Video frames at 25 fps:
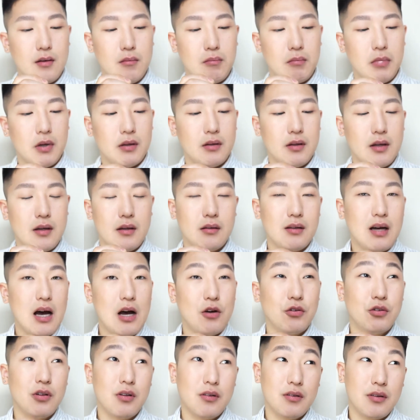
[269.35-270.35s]
but I
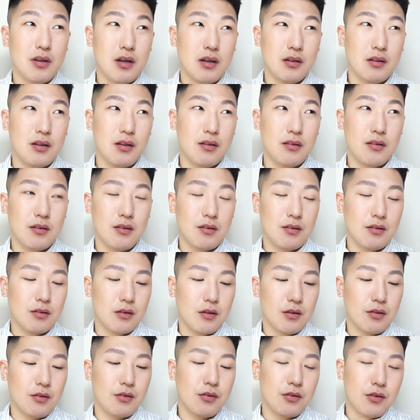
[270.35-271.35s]
wouldn't say this is
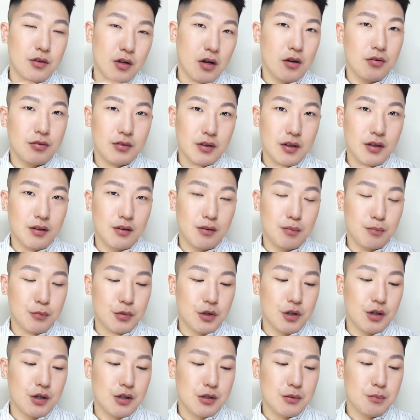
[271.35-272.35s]
the softest
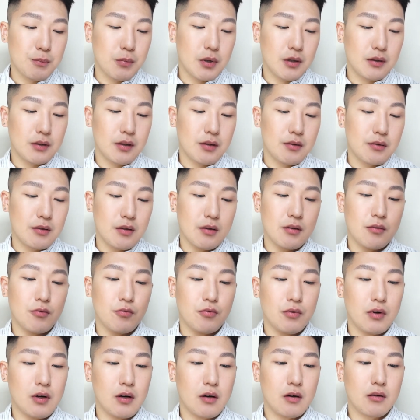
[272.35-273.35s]
brush, but this is
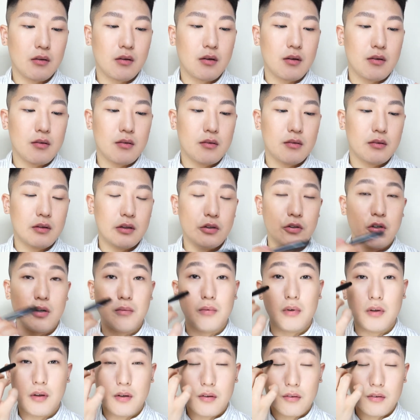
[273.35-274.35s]

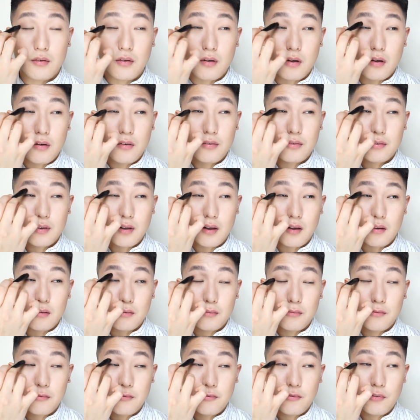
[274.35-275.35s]
considerably soft and
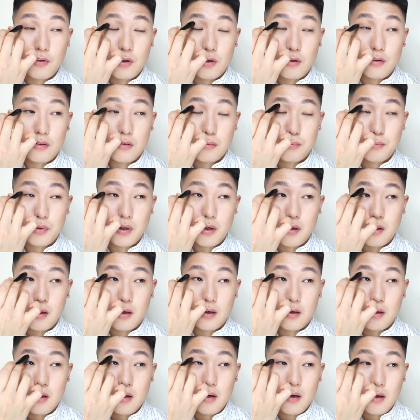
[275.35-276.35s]
feels pretty